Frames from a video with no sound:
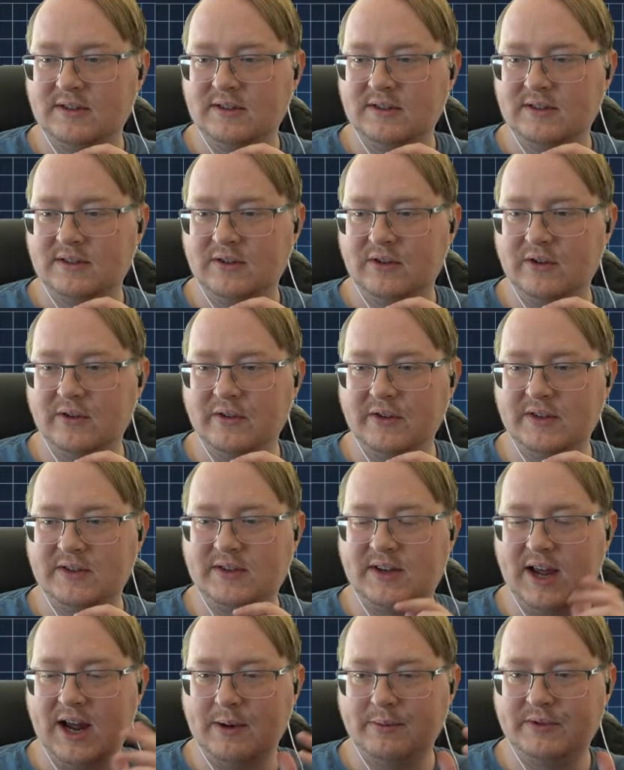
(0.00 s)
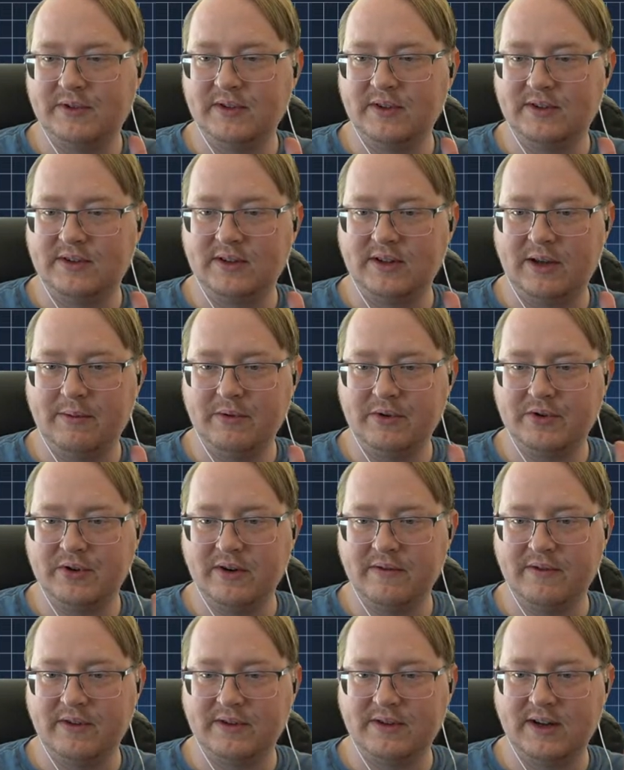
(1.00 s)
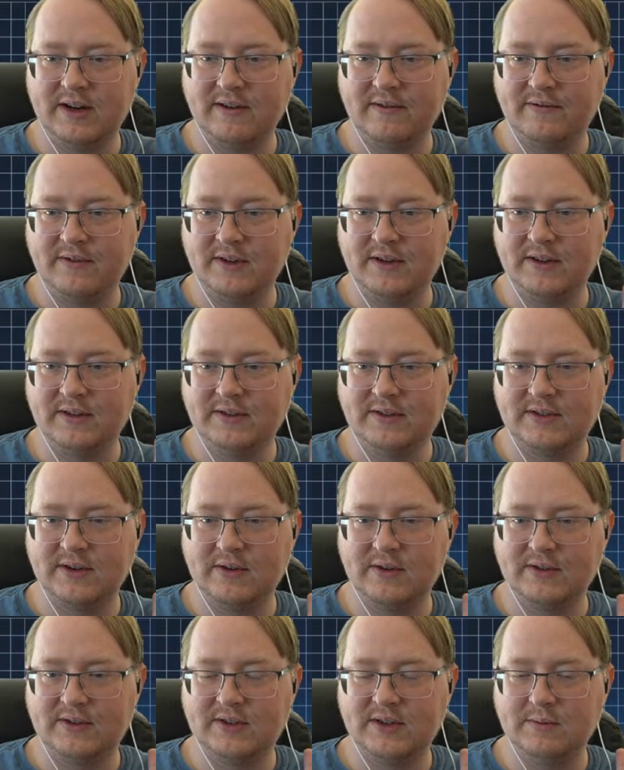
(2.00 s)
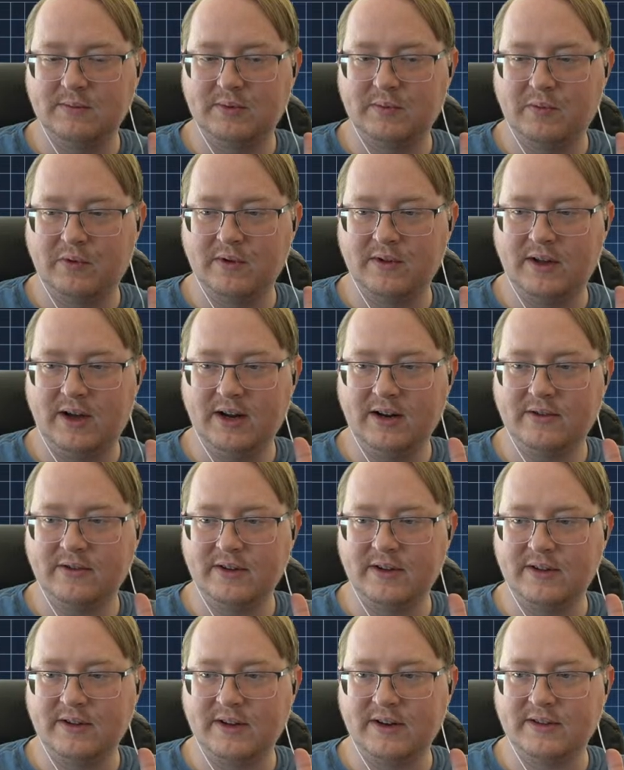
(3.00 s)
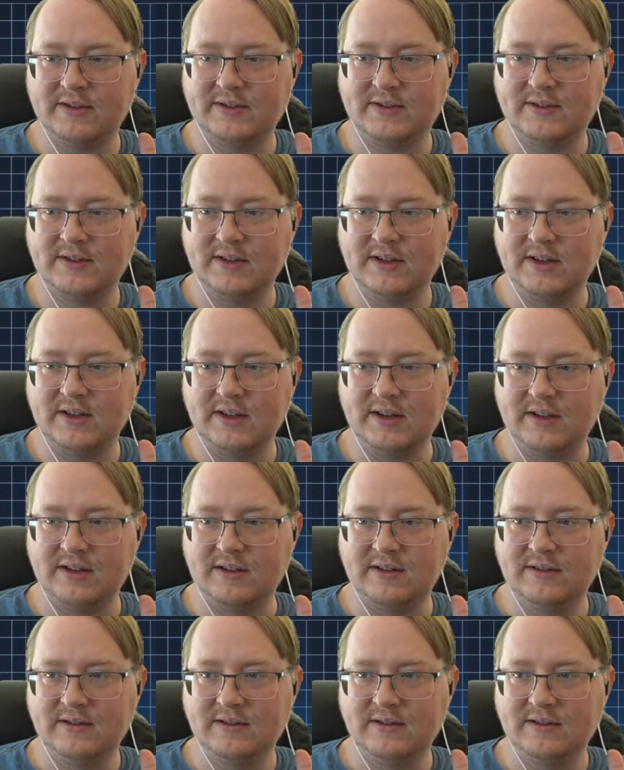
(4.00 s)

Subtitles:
or at least gaps in the telemetry of the data feed. So it seems more likely that it's the.